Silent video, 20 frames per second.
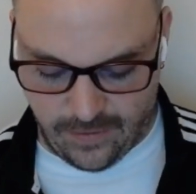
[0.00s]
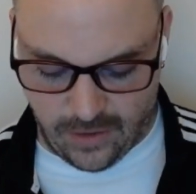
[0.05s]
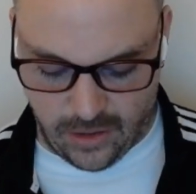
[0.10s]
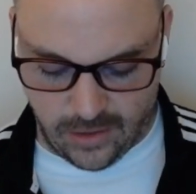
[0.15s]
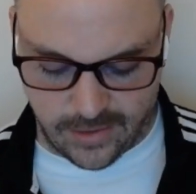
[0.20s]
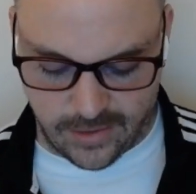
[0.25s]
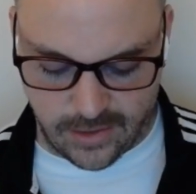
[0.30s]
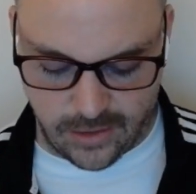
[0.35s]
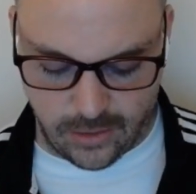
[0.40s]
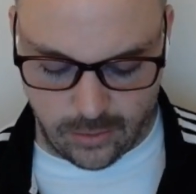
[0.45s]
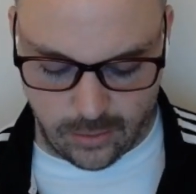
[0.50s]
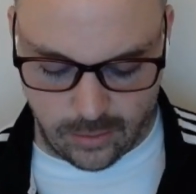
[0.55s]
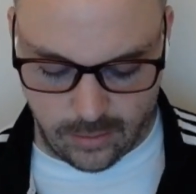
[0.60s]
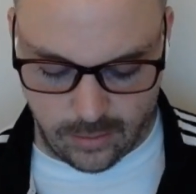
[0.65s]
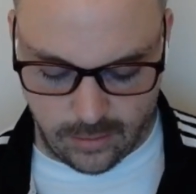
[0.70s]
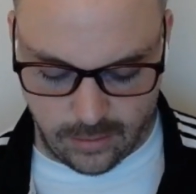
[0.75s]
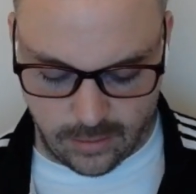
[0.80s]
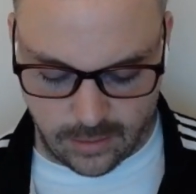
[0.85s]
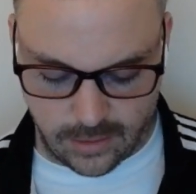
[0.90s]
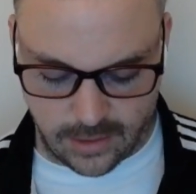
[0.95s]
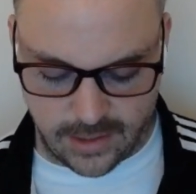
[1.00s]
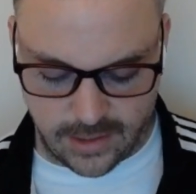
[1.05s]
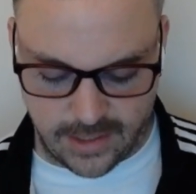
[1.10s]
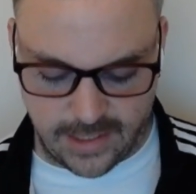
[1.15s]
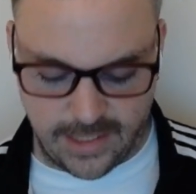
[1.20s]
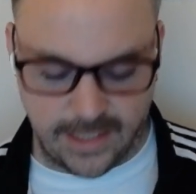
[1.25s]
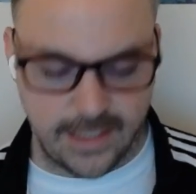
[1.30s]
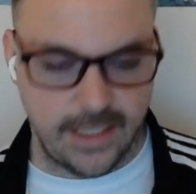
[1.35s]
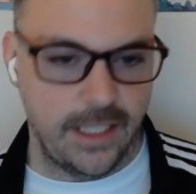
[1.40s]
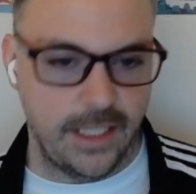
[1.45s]
also this
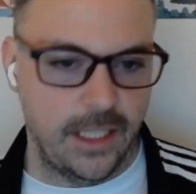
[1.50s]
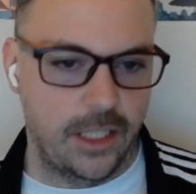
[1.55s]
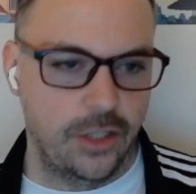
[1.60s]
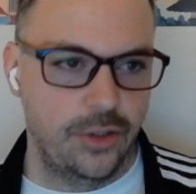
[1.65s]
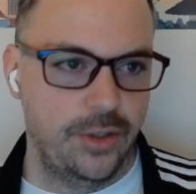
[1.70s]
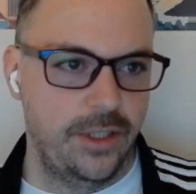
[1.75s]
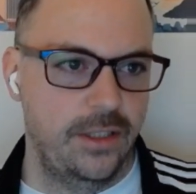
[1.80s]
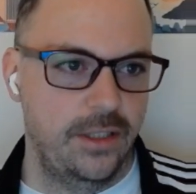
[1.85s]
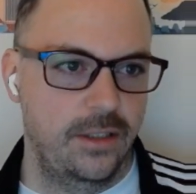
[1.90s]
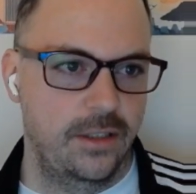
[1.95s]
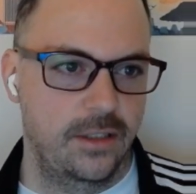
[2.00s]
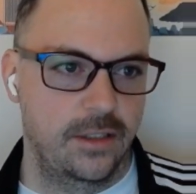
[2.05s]
1600.